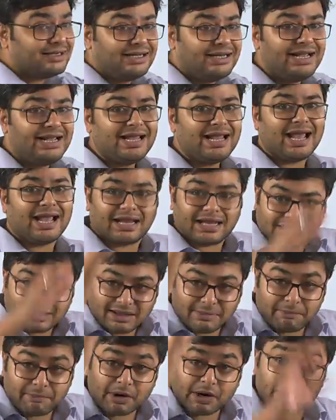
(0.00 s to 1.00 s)
DA, the
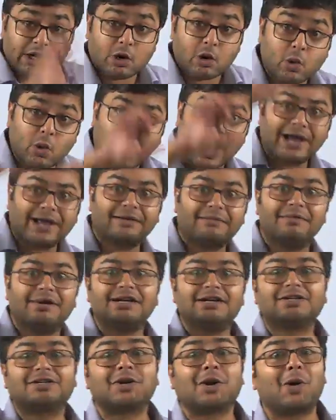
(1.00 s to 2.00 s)

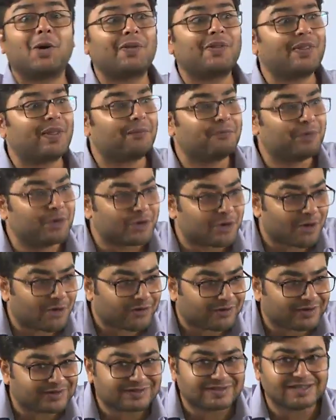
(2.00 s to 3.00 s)
requirements on the
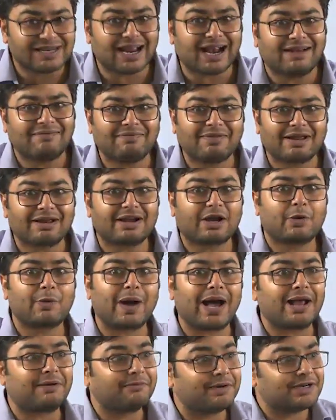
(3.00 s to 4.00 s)
bureaucracy and the
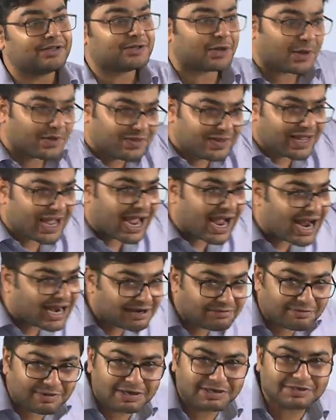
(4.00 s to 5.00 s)
requirements on the
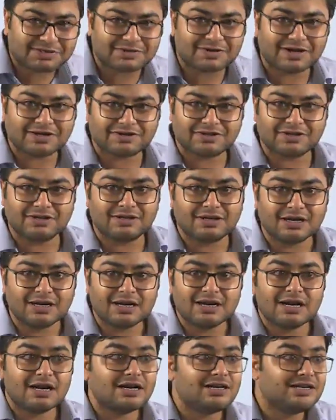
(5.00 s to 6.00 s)
administration
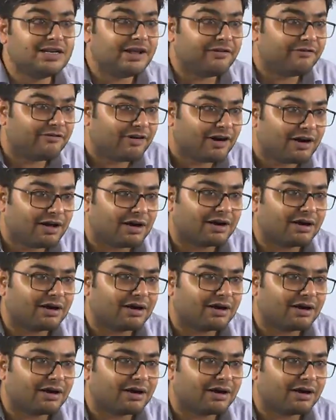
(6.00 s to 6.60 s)
differ.